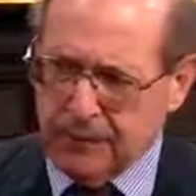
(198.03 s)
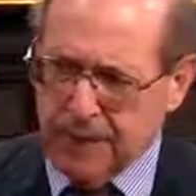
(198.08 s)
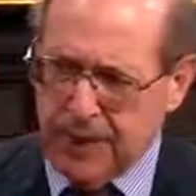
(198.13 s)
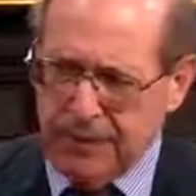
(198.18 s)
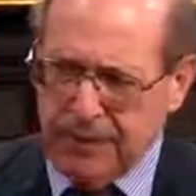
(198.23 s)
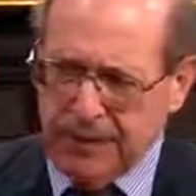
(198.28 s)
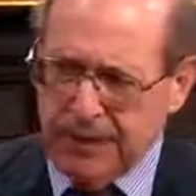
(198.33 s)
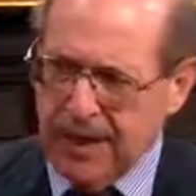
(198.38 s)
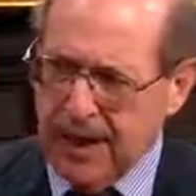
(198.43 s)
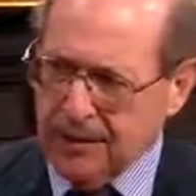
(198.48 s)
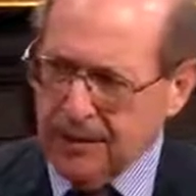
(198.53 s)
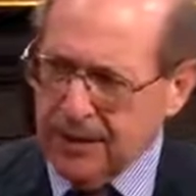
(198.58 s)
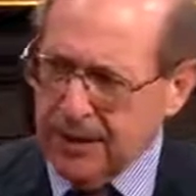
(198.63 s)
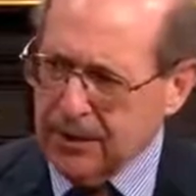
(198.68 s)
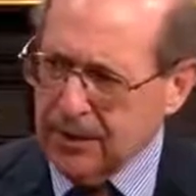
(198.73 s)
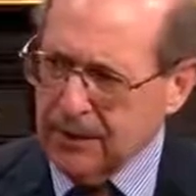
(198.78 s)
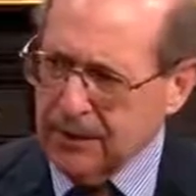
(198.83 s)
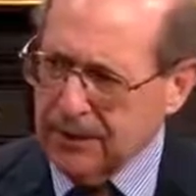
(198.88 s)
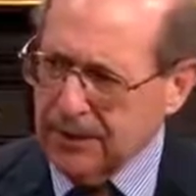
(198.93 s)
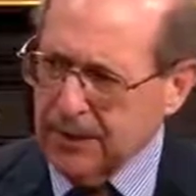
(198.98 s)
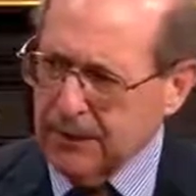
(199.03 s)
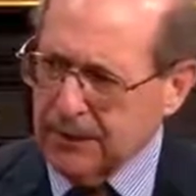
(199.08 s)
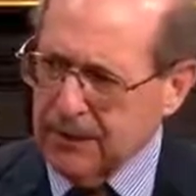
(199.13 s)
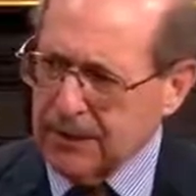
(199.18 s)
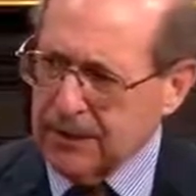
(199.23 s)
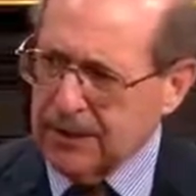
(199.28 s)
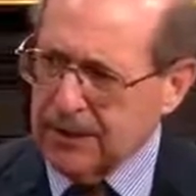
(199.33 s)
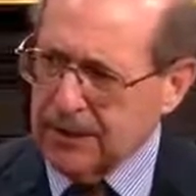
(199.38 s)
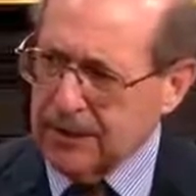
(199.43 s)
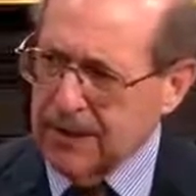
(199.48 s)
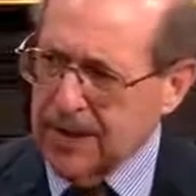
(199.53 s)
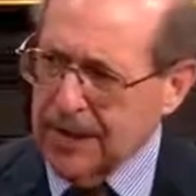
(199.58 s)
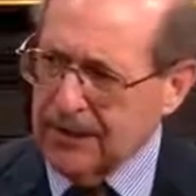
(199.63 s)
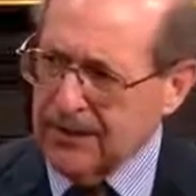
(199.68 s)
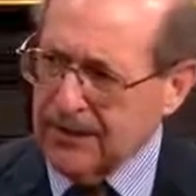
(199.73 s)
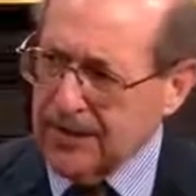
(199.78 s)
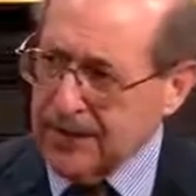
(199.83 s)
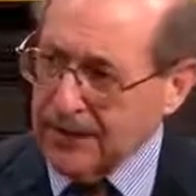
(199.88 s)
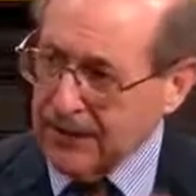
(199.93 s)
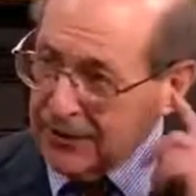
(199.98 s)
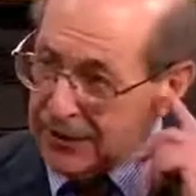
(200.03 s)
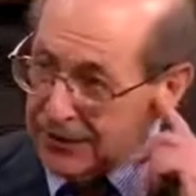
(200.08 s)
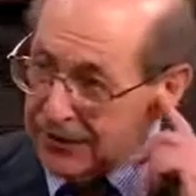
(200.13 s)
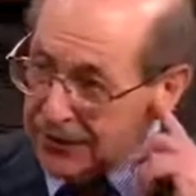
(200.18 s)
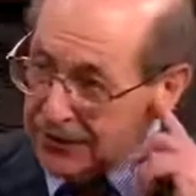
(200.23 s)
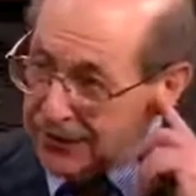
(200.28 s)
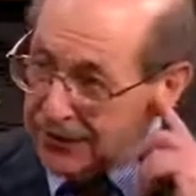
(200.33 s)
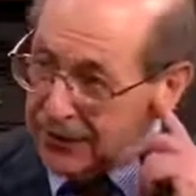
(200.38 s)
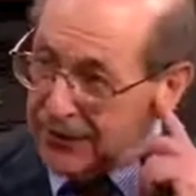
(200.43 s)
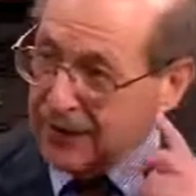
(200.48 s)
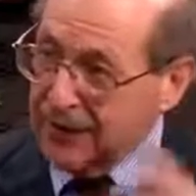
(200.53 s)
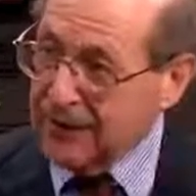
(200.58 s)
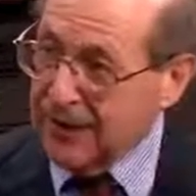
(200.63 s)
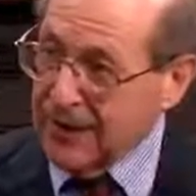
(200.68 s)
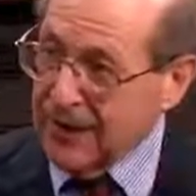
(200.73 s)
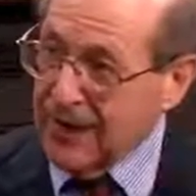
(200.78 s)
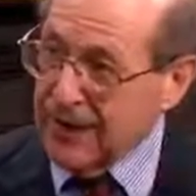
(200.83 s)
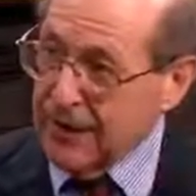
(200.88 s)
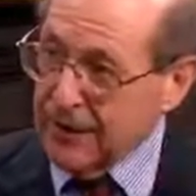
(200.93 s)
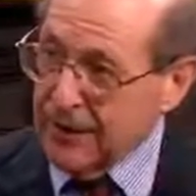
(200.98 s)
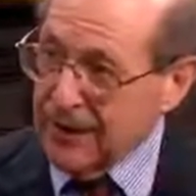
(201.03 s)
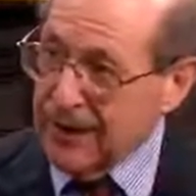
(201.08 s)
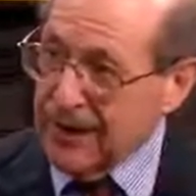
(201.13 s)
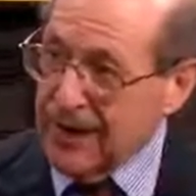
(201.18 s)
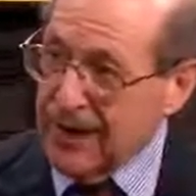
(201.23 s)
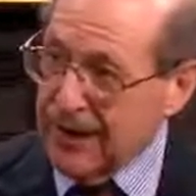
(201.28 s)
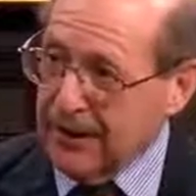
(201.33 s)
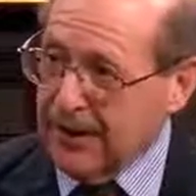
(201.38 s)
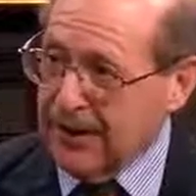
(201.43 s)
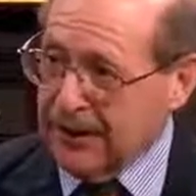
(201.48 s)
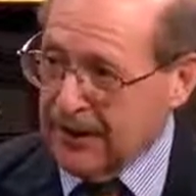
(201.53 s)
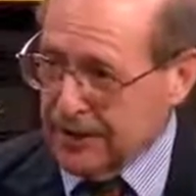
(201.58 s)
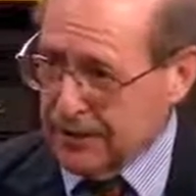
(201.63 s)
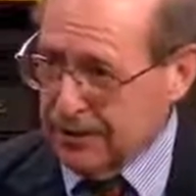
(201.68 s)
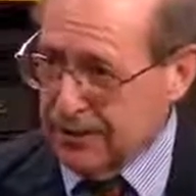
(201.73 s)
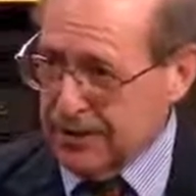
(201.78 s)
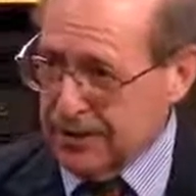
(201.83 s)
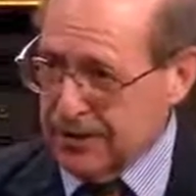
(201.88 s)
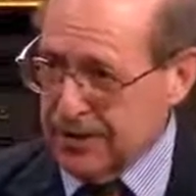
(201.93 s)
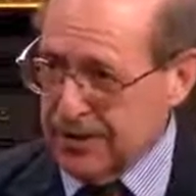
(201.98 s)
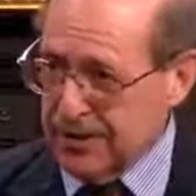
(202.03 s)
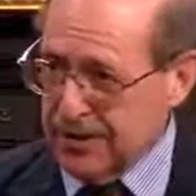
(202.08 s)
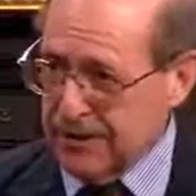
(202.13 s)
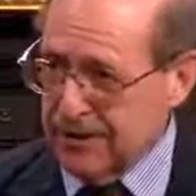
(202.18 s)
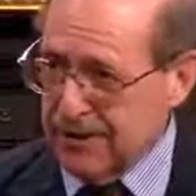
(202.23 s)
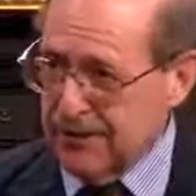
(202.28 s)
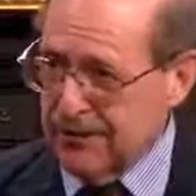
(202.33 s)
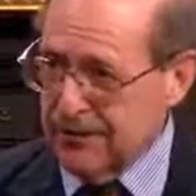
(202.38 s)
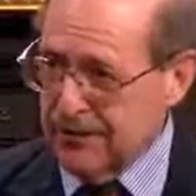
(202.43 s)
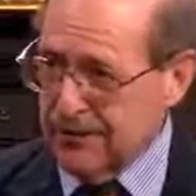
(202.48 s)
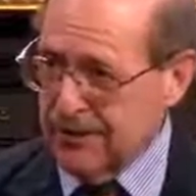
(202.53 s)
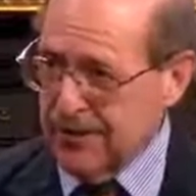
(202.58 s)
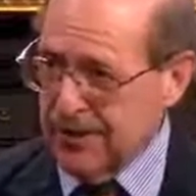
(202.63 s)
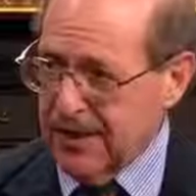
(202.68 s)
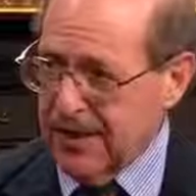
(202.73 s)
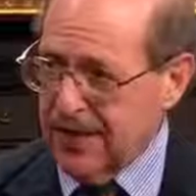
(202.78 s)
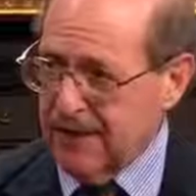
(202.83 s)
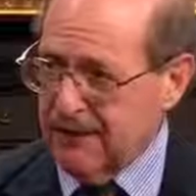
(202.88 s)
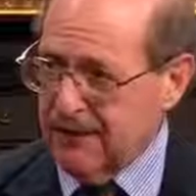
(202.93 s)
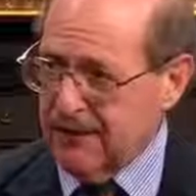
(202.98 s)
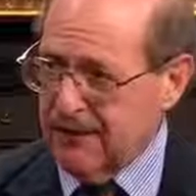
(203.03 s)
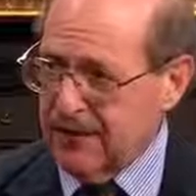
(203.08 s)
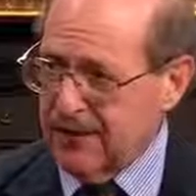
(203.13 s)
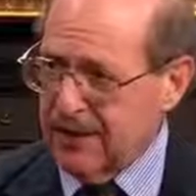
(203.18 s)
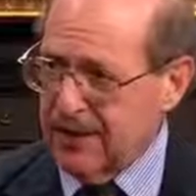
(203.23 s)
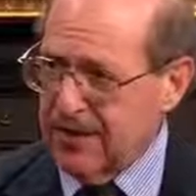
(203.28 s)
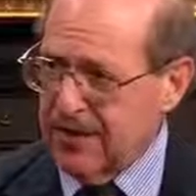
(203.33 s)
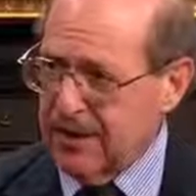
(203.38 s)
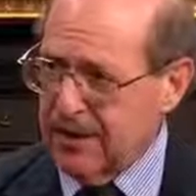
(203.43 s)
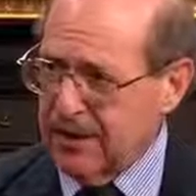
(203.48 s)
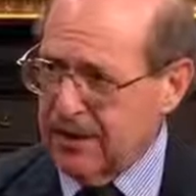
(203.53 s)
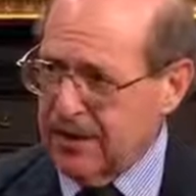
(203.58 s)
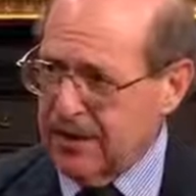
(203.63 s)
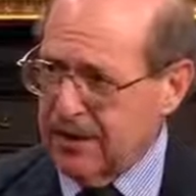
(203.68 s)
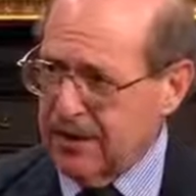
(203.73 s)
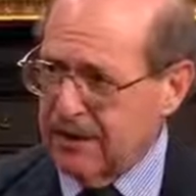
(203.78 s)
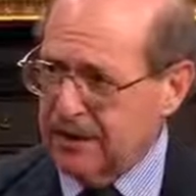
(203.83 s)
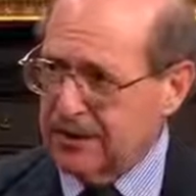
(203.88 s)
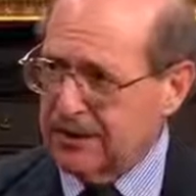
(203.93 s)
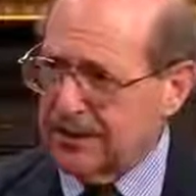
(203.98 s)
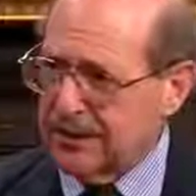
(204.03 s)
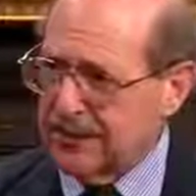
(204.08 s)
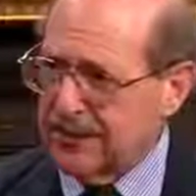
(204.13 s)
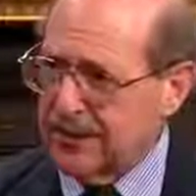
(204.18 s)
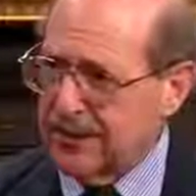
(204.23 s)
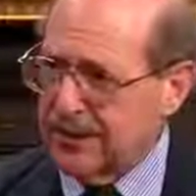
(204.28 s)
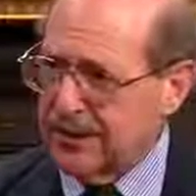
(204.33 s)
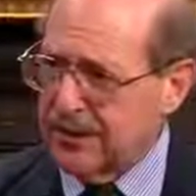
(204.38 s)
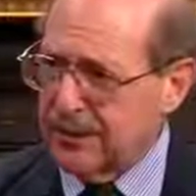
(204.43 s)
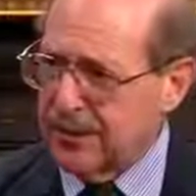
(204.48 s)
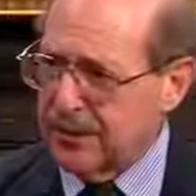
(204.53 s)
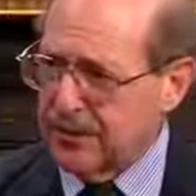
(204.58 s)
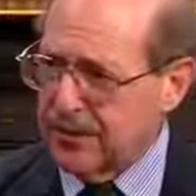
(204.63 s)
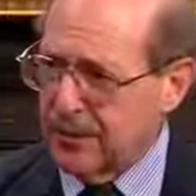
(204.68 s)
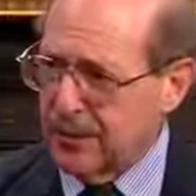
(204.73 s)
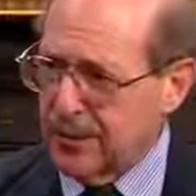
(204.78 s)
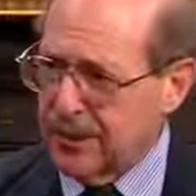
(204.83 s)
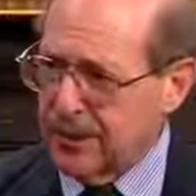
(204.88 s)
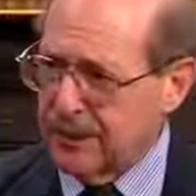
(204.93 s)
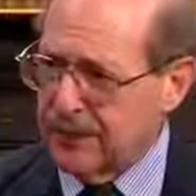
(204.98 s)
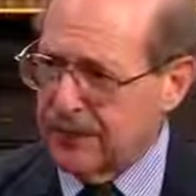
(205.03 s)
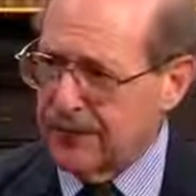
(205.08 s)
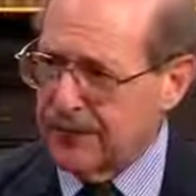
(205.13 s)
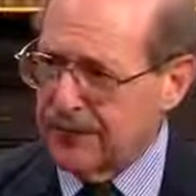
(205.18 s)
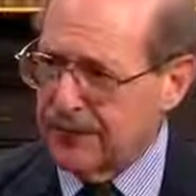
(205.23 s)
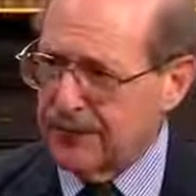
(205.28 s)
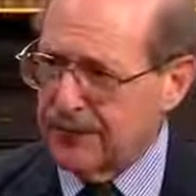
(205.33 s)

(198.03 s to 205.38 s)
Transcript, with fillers: probably a combination of dumb luck and guidance. They listened and they were guided to these places to live. They have everything they need to live to be 120.